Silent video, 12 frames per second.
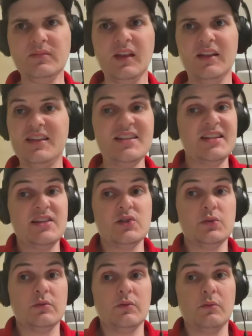This
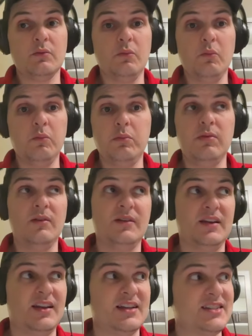is
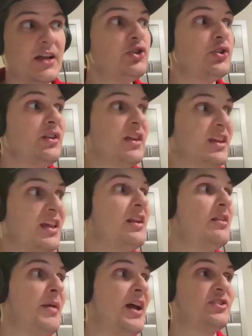essentially the key to
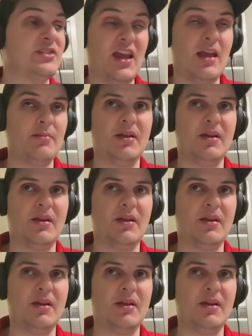the Magic's game.